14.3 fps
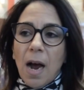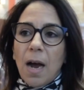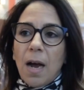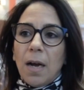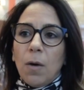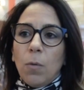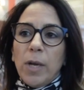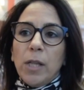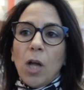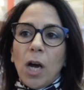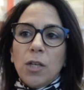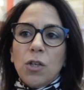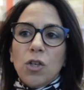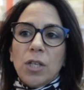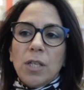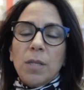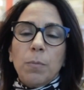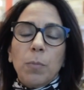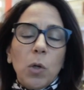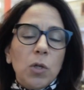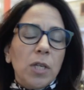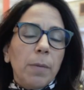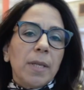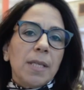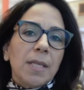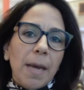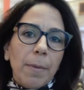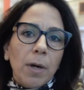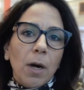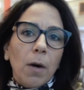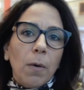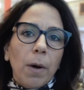Uh, we launched a symposium and seminar